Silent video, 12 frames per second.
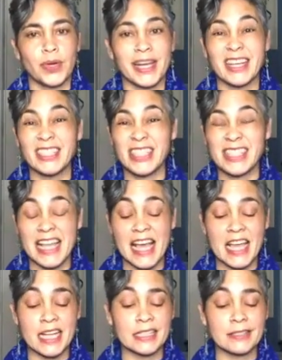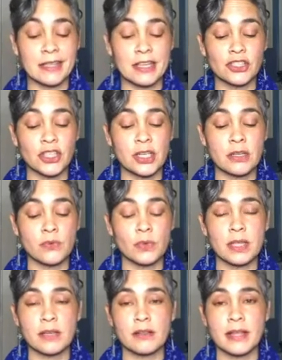And I just had a session
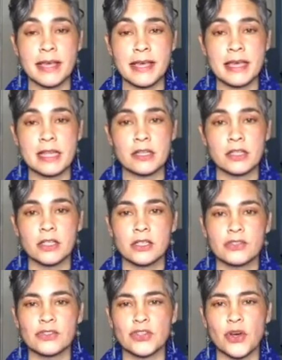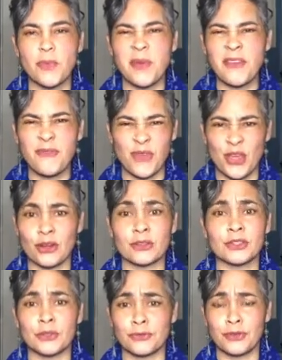with a client, so my
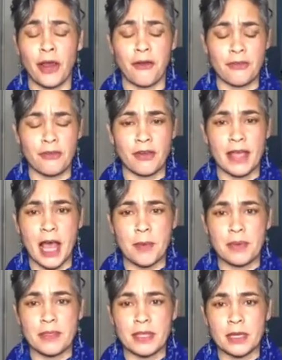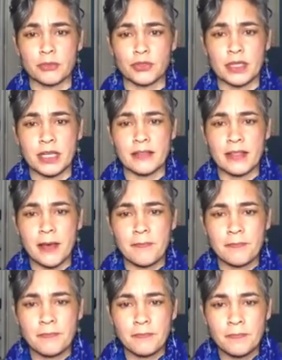fingers are very, very happy that I'm treating
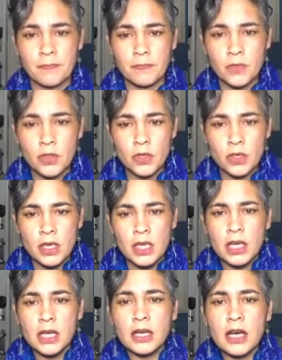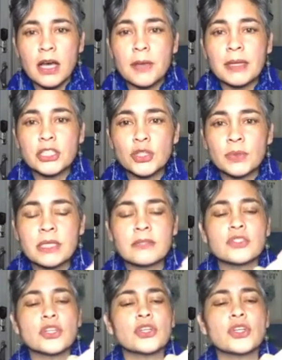them. Am I doing
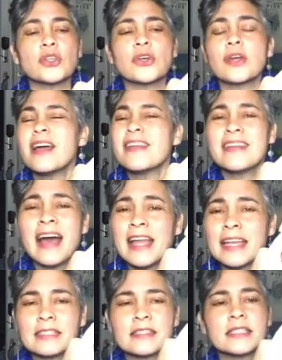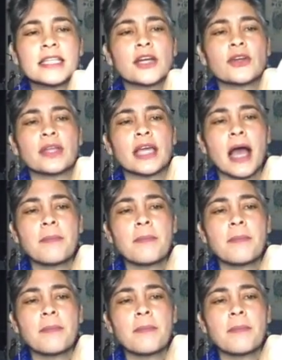a circular? Not necessarily.